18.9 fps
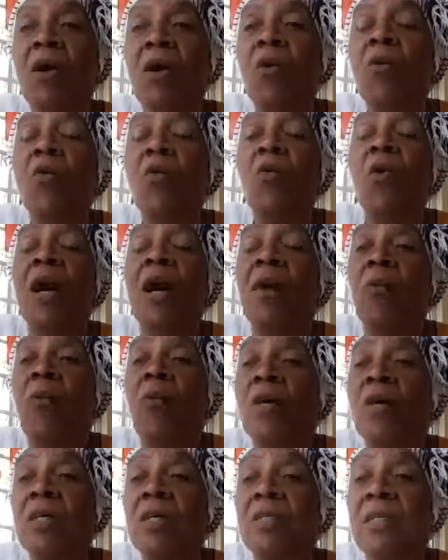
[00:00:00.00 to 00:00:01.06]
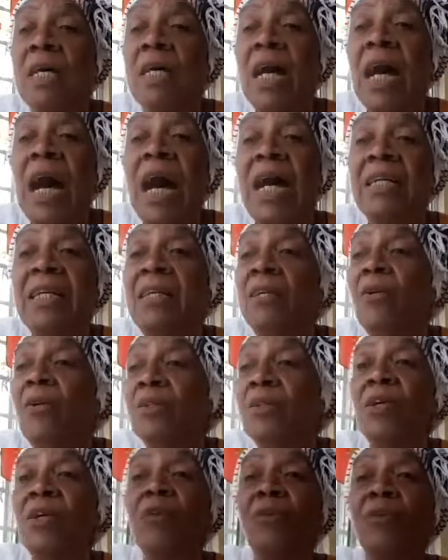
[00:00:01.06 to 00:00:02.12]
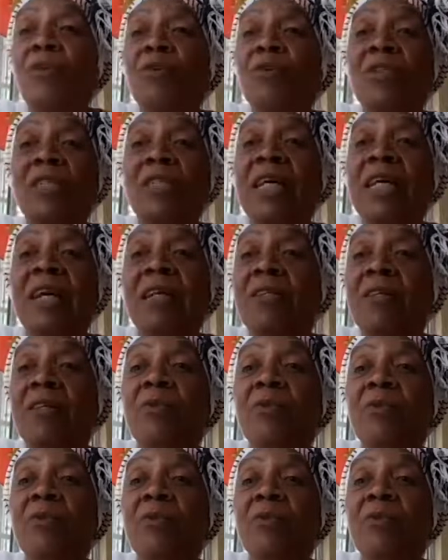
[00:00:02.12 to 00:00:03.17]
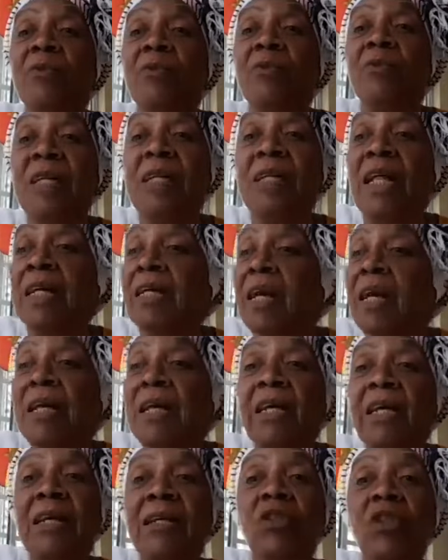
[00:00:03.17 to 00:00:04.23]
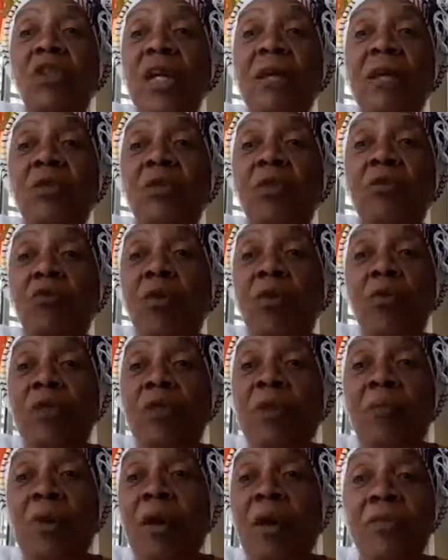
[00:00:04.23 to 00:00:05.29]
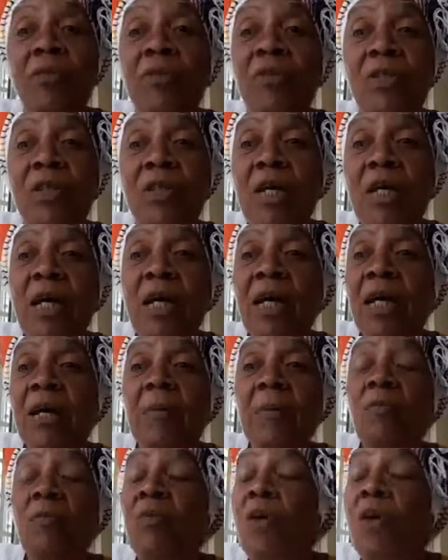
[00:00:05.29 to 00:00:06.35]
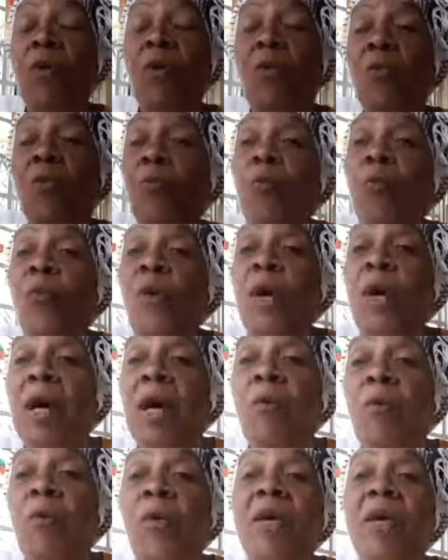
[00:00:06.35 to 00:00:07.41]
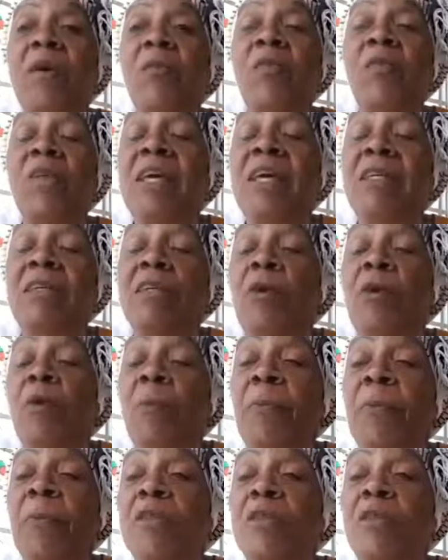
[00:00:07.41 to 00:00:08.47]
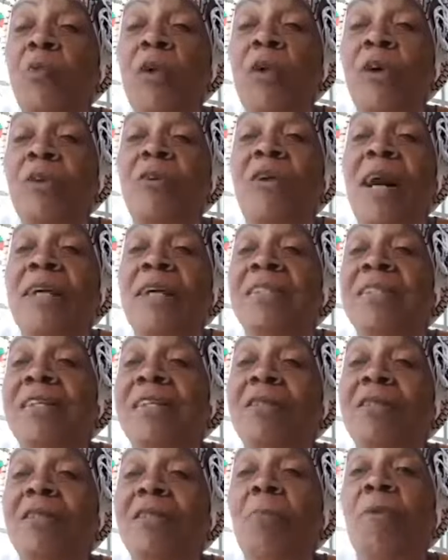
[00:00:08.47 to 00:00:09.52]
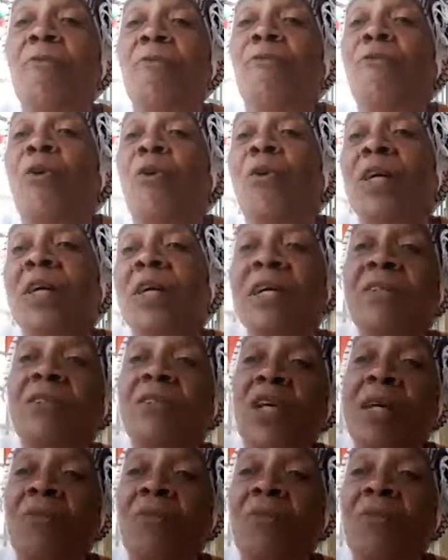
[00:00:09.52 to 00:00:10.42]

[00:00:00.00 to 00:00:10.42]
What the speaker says: who I was. I thought, Christianity was something that King James wrote about. No, we Ethiopians were Christians before King James